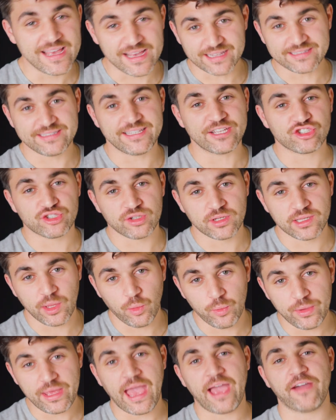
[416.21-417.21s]
Additionally,
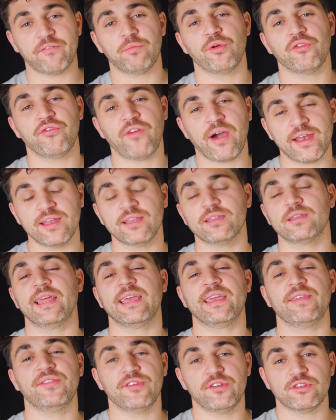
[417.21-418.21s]
we have provided a
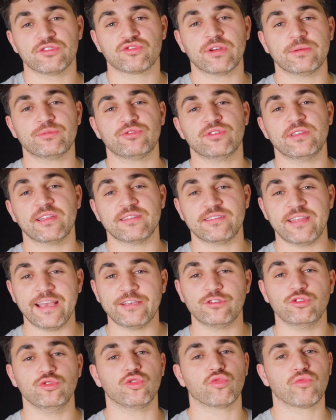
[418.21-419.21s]
link in the description that
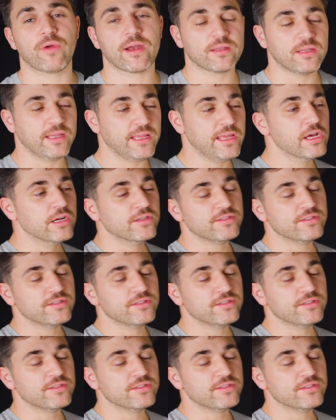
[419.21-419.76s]
takes you directly